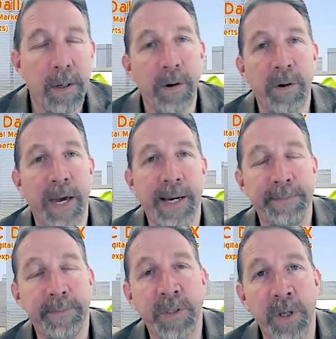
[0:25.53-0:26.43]
Okay,
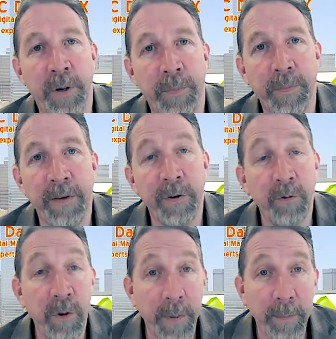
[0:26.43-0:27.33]
so if
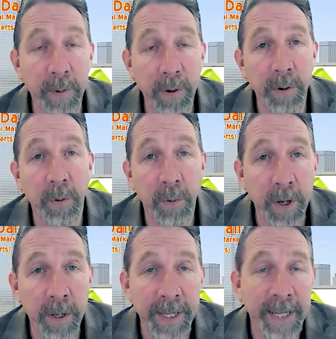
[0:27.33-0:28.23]
you remember
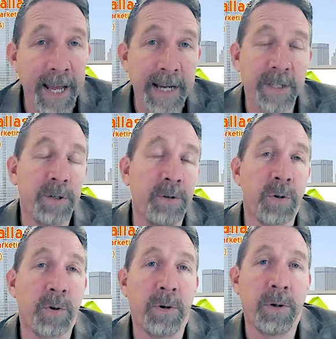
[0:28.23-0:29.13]
in the last
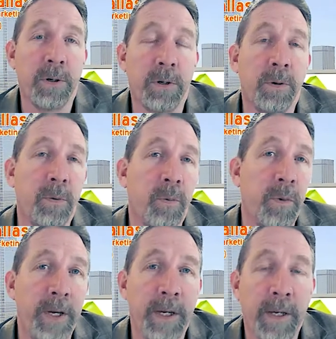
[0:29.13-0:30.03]
tutorial,
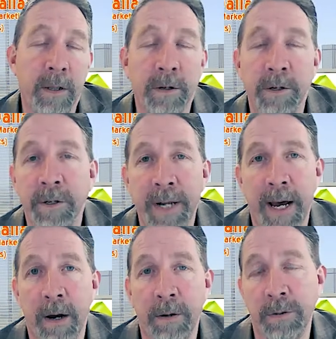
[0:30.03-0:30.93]
we learned
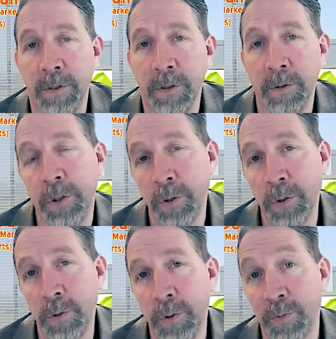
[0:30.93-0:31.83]
how to
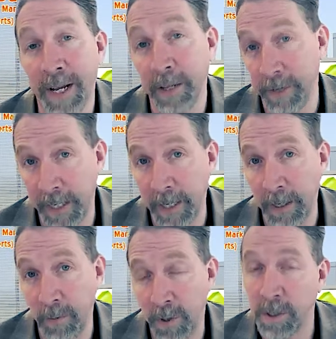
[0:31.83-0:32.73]
choose relevant
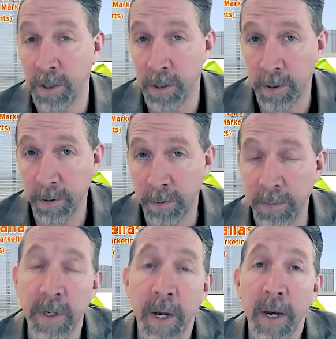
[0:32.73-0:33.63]
key
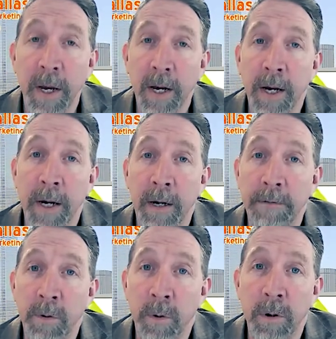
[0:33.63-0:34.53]
terms
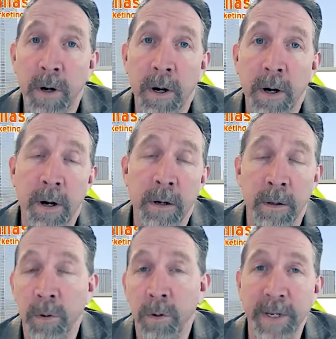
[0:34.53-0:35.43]
for our
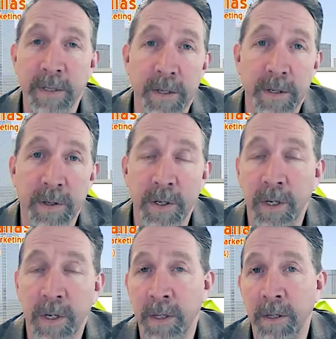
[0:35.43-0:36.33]
local business.
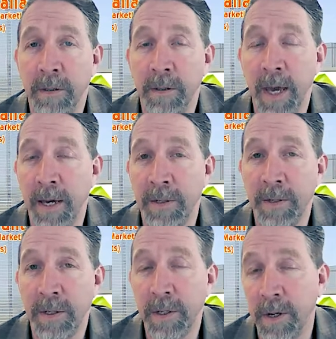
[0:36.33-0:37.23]
In the
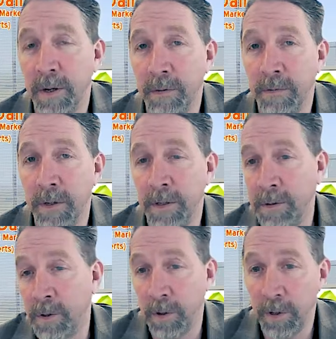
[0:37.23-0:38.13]
case of the
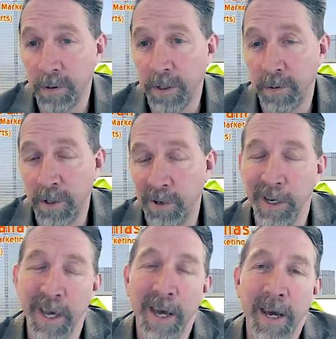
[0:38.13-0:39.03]
tutorial that we're doing,